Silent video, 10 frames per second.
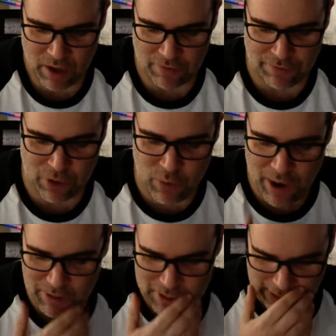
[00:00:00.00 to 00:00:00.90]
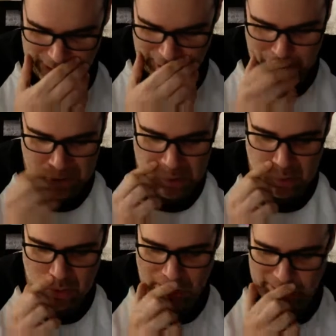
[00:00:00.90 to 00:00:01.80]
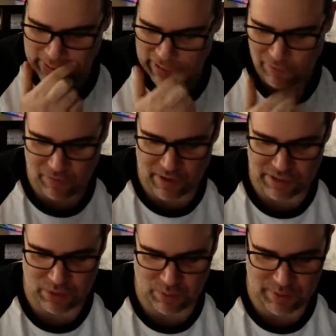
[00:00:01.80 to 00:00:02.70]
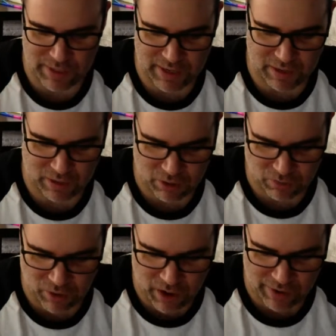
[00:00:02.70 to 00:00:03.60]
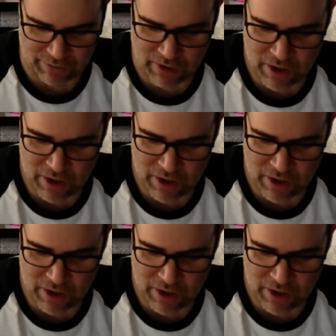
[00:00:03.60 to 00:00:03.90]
A few hours later, Juan, Alfonso, and Miguel arrived,